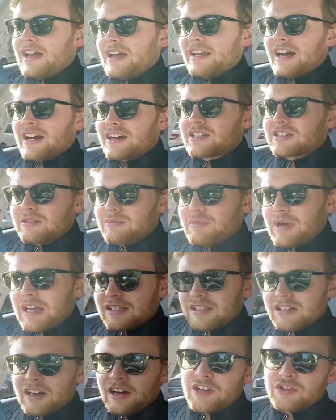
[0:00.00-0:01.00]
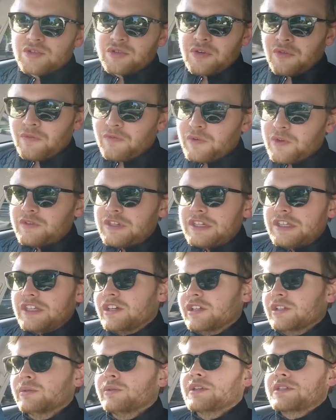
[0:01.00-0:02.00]
It actually makes 150
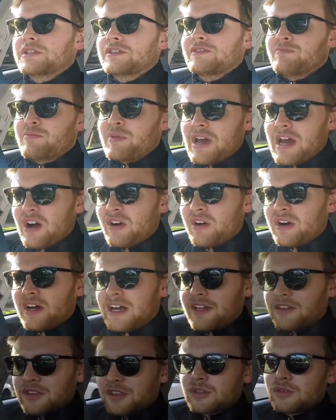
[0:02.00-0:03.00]
kilowatts of power and